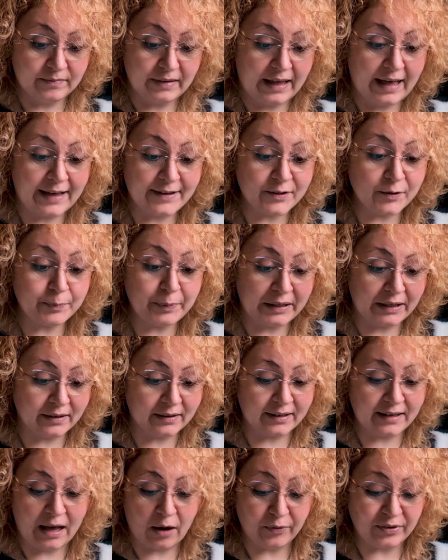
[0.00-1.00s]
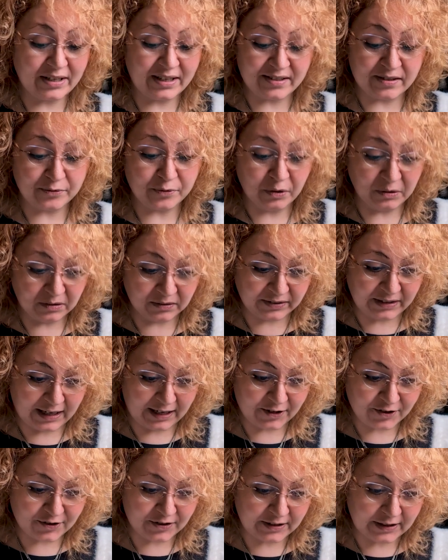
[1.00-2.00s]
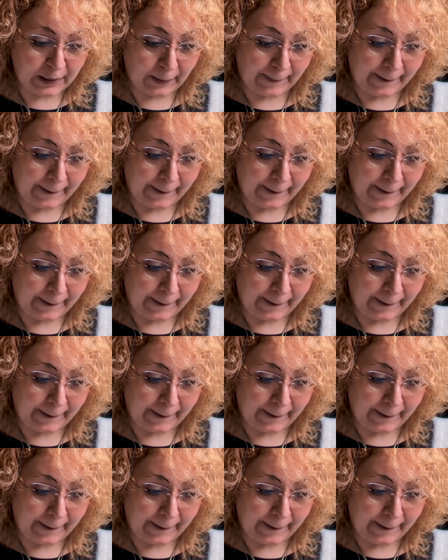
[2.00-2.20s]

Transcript: has been and how it has evolved, actually.